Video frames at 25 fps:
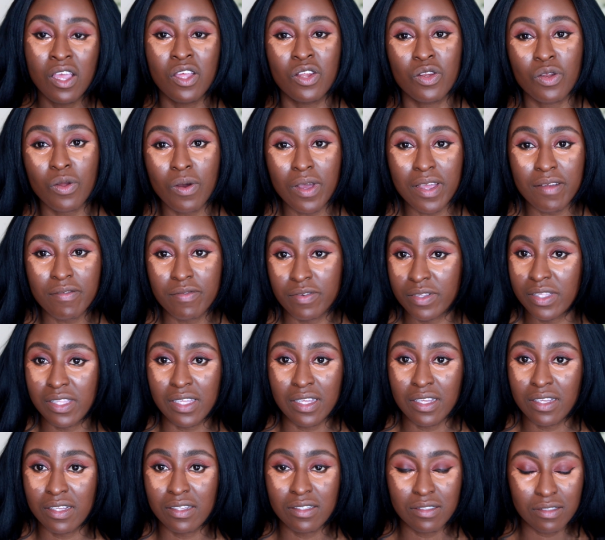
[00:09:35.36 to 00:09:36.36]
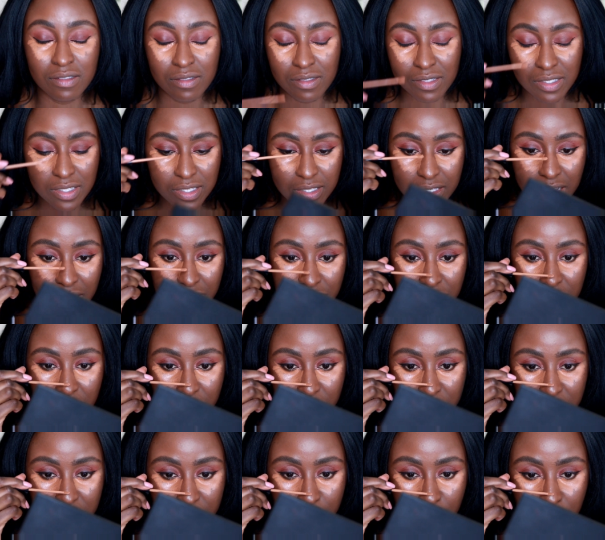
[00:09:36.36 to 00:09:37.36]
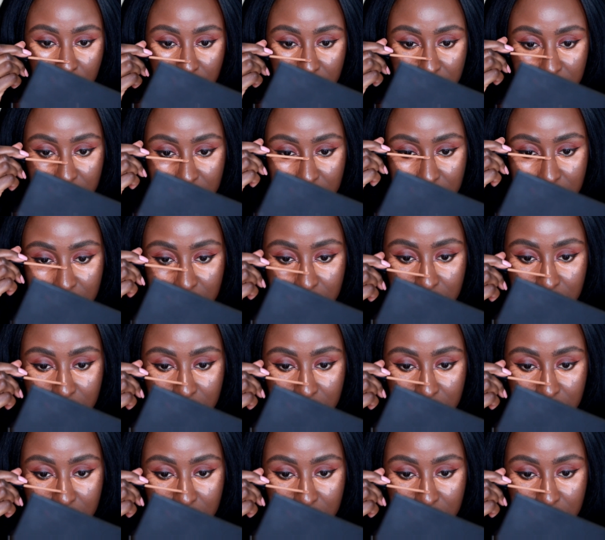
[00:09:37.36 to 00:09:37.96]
not everything deserves a response.